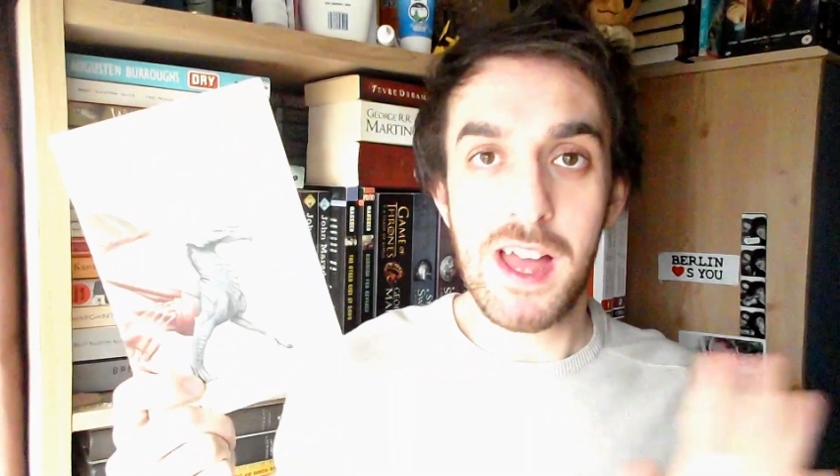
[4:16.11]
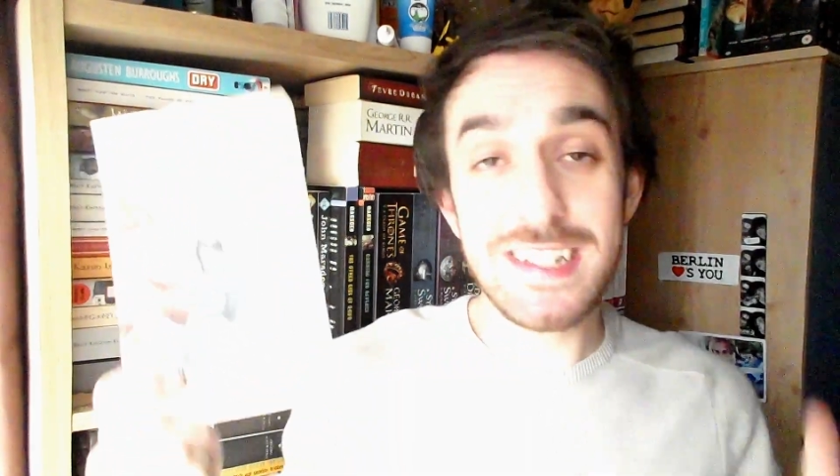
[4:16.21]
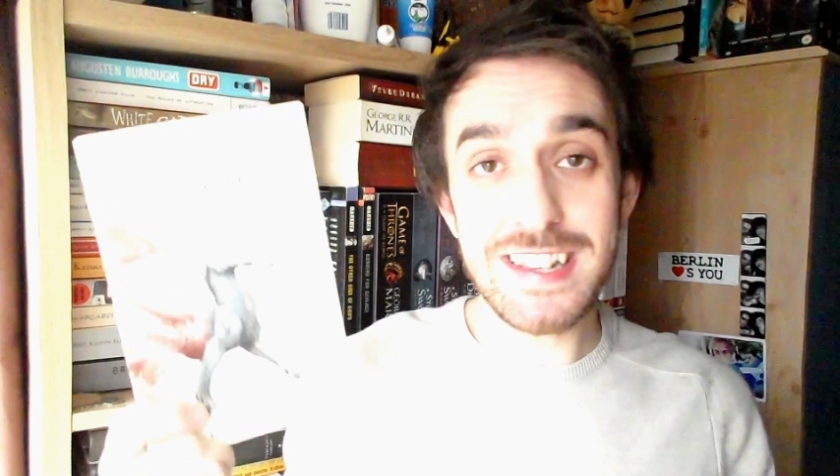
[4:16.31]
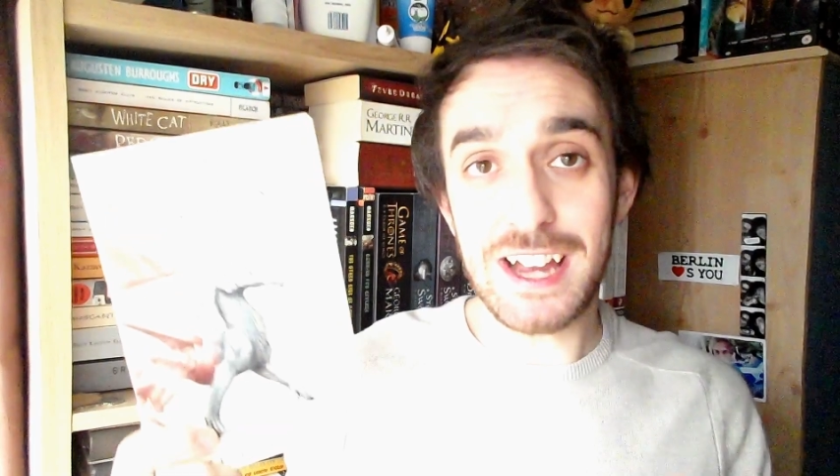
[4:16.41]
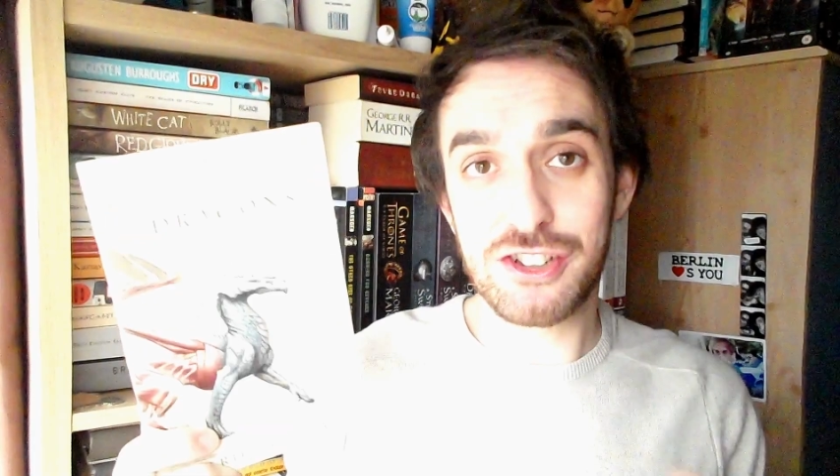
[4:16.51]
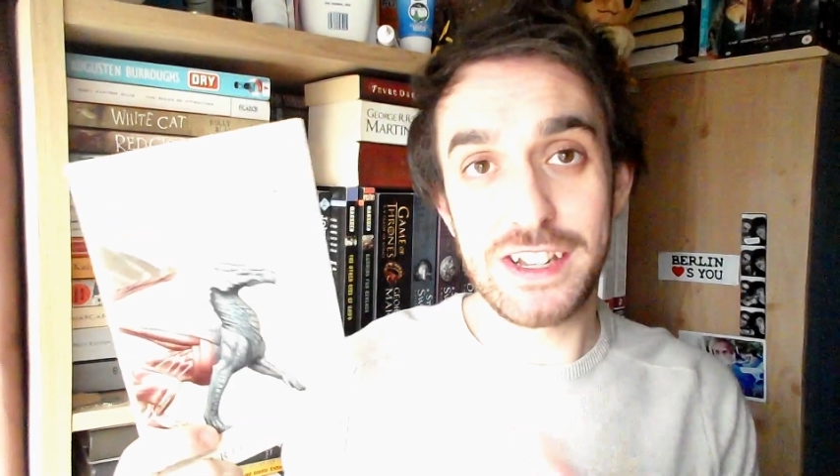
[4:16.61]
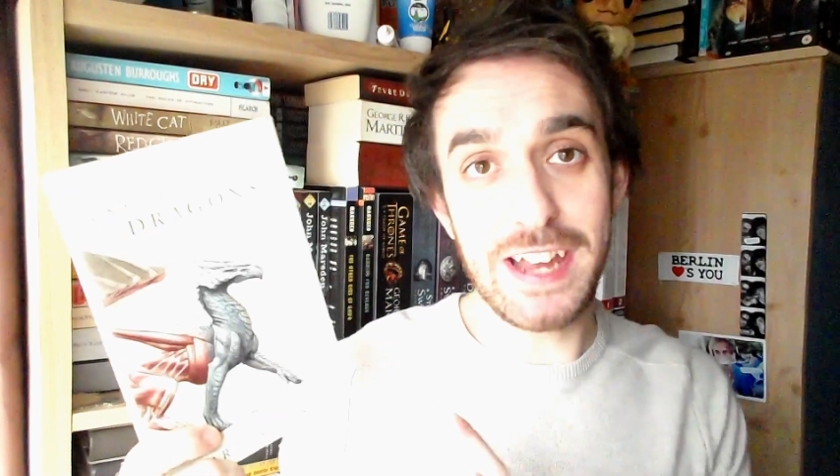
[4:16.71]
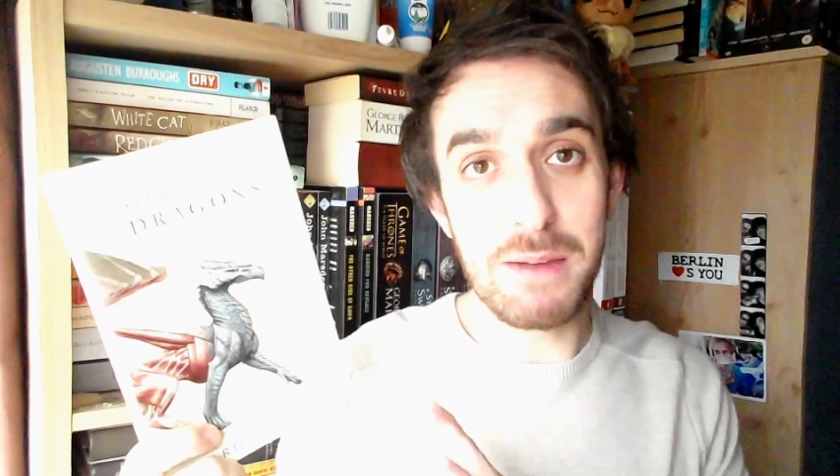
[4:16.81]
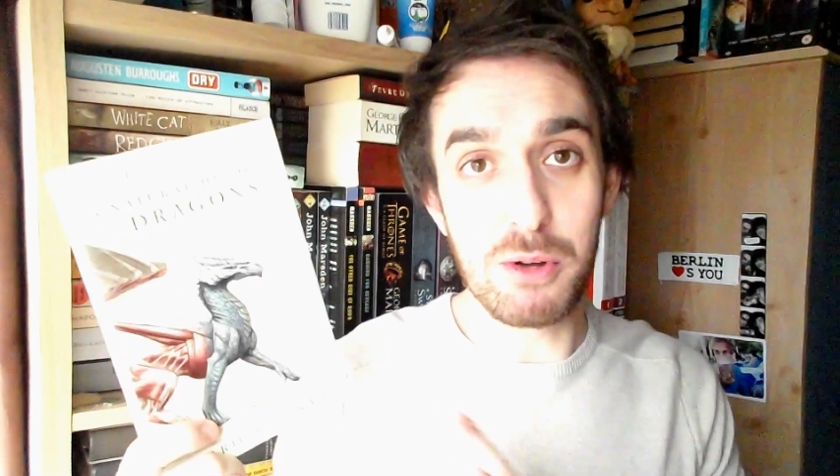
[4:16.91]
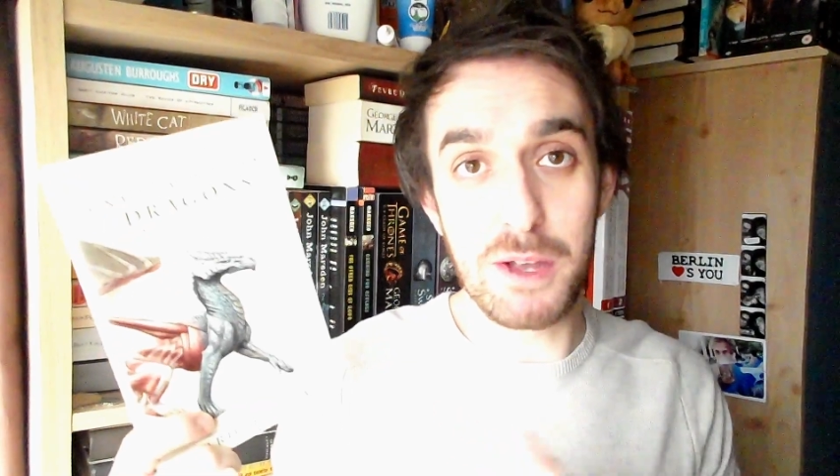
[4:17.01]
This is
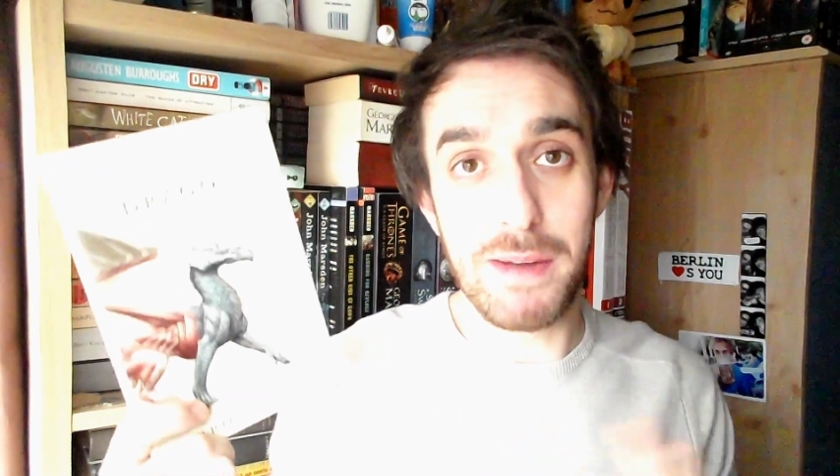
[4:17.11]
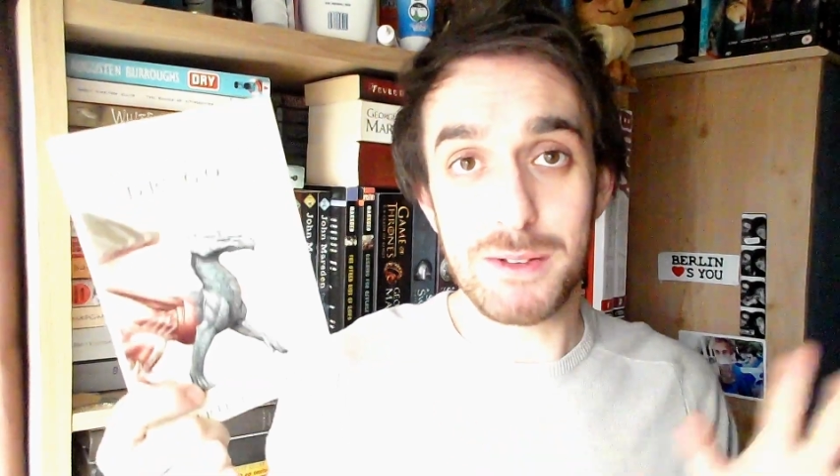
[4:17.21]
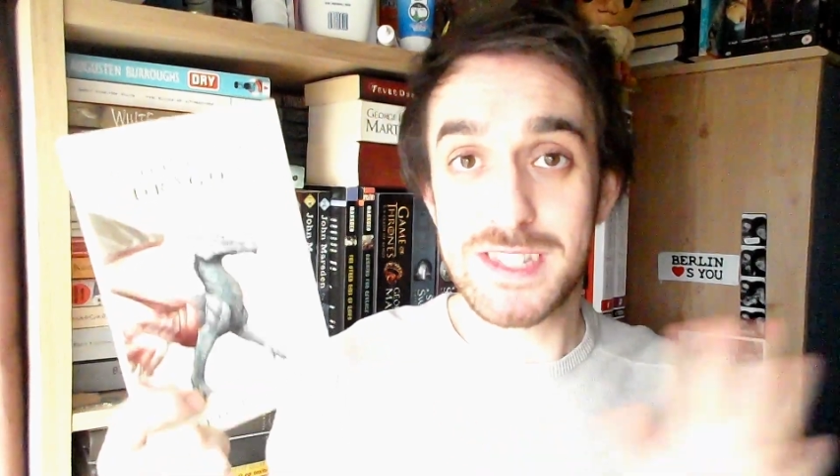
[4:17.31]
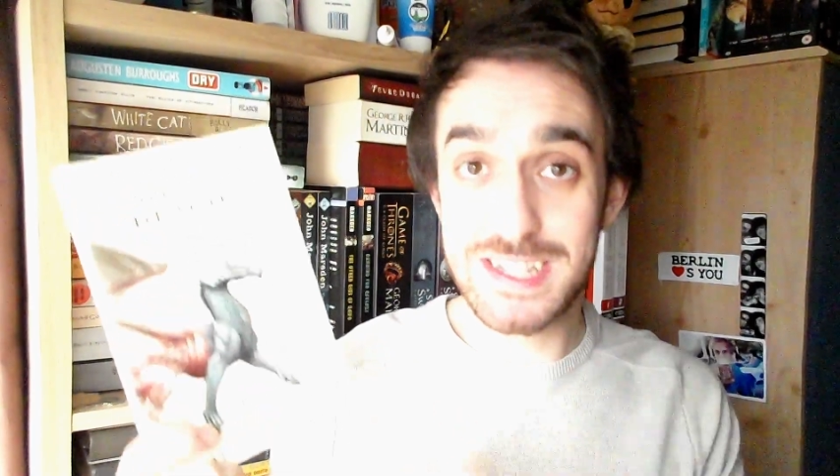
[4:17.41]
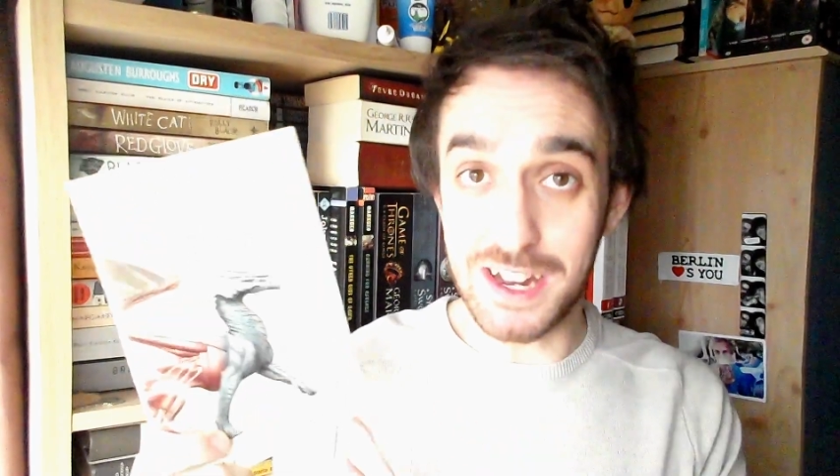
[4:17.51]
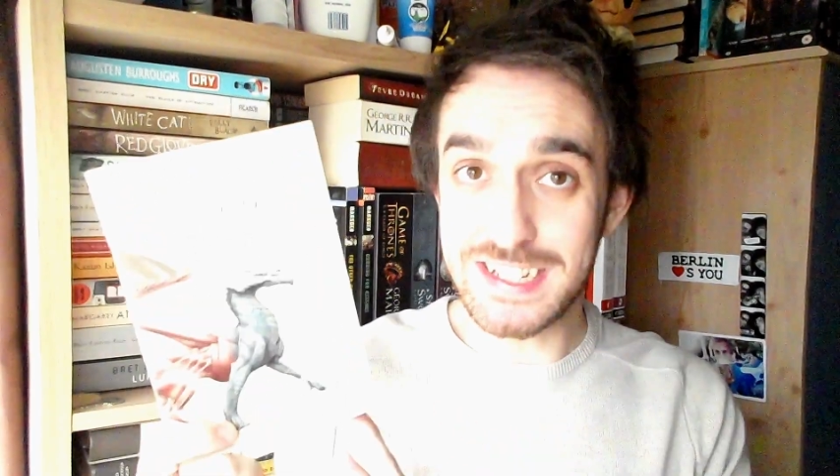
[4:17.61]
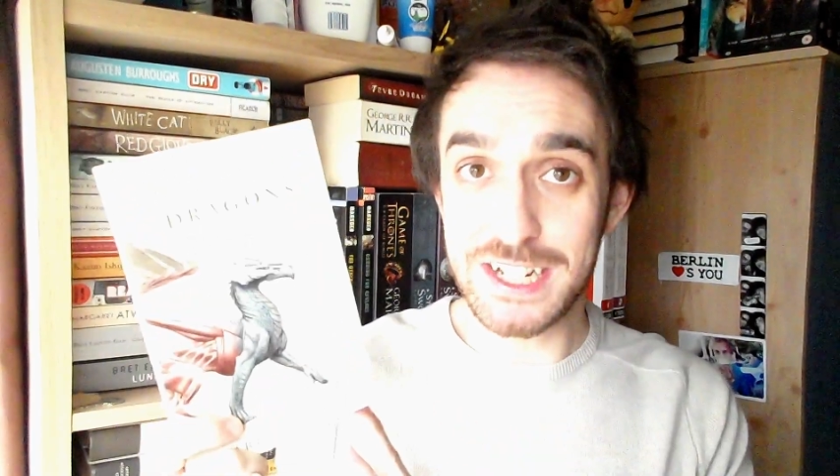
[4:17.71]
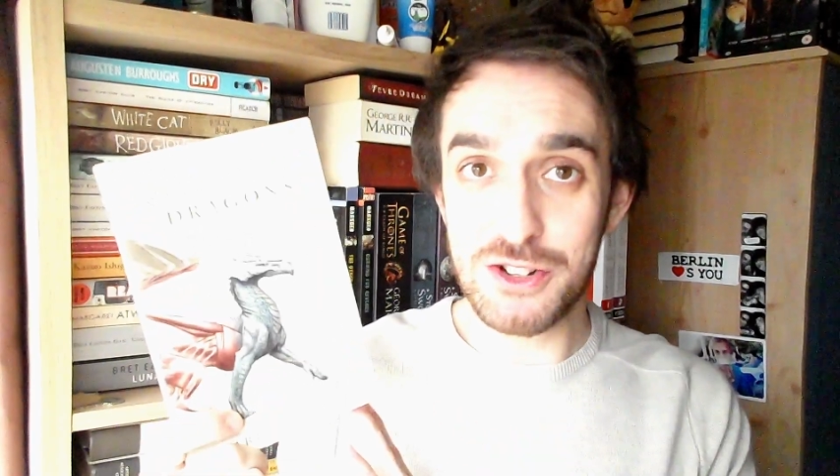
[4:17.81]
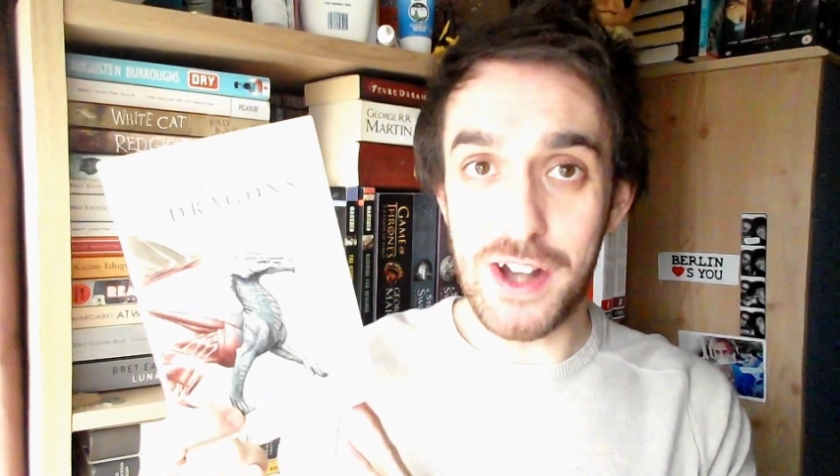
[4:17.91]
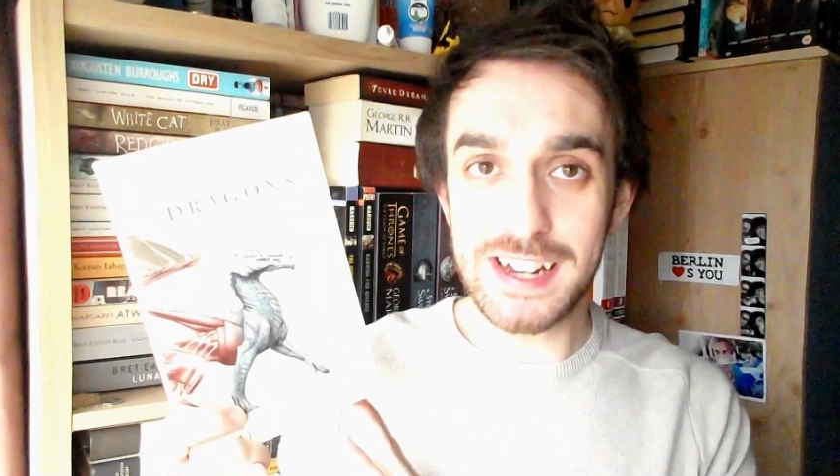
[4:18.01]
actually a book about
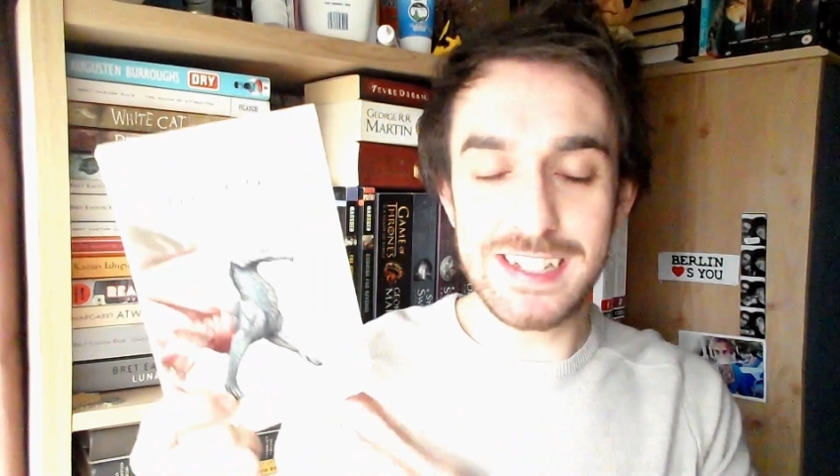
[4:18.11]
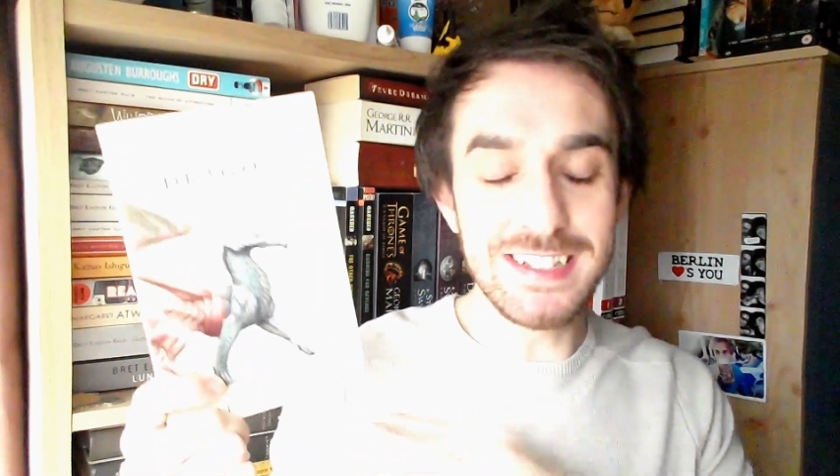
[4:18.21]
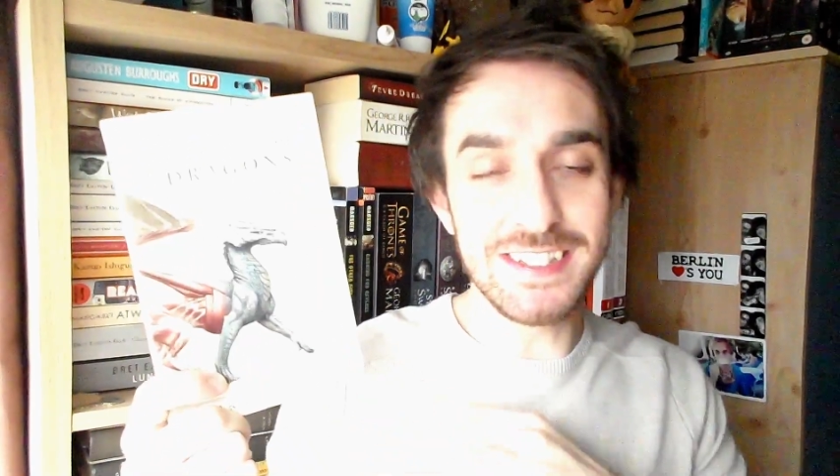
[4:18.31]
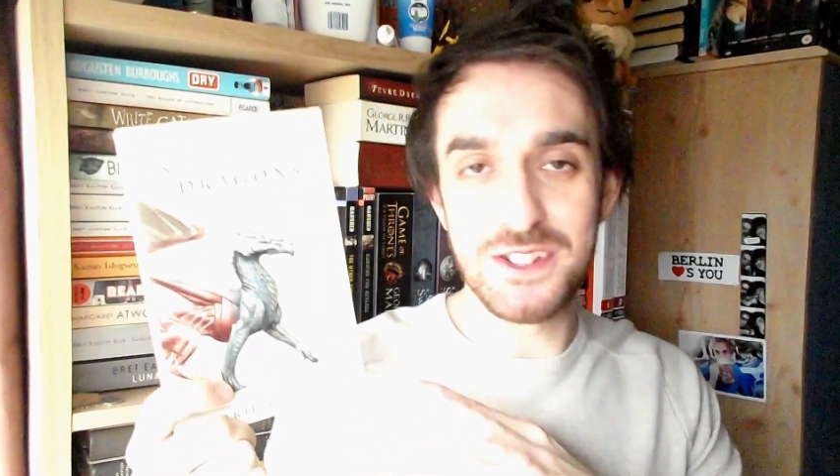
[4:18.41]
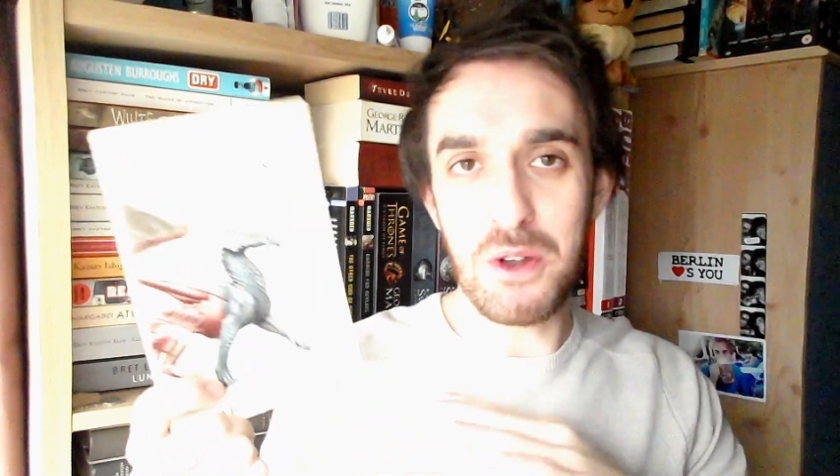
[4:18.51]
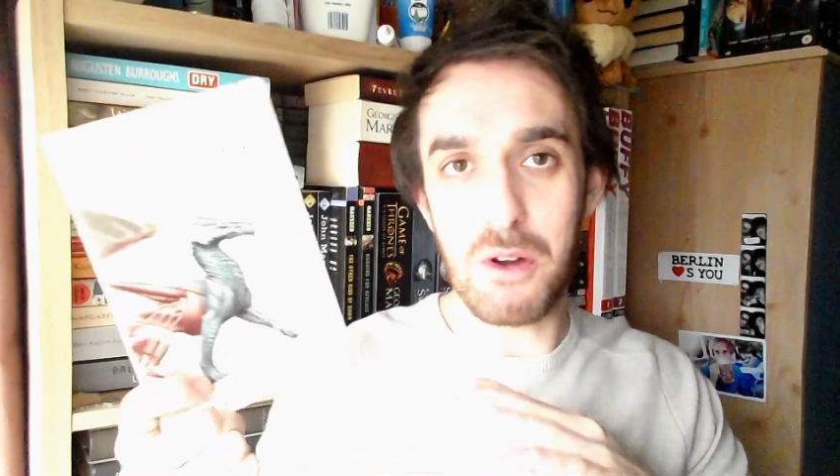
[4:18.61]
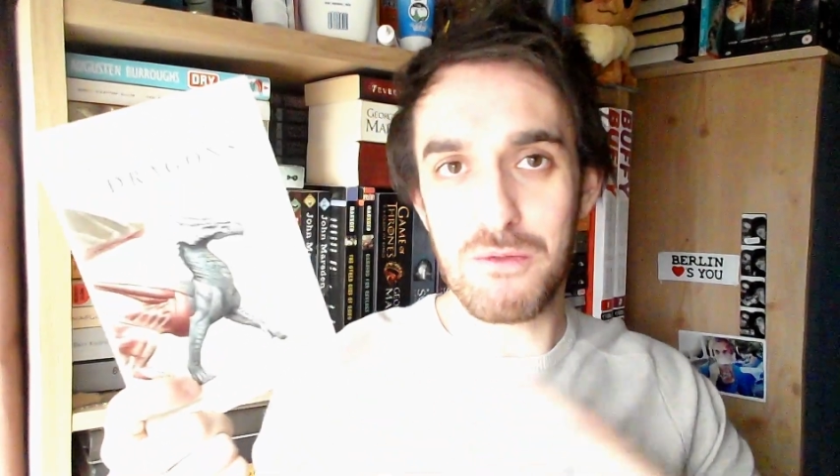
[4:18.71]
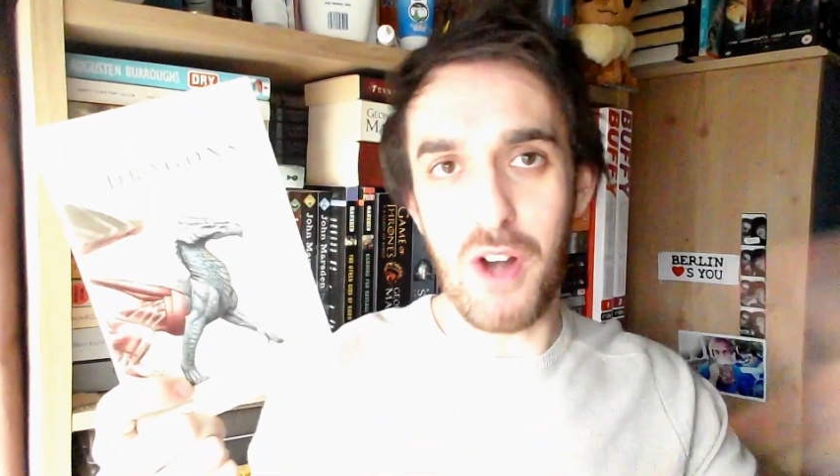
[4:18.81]
studying dragons and not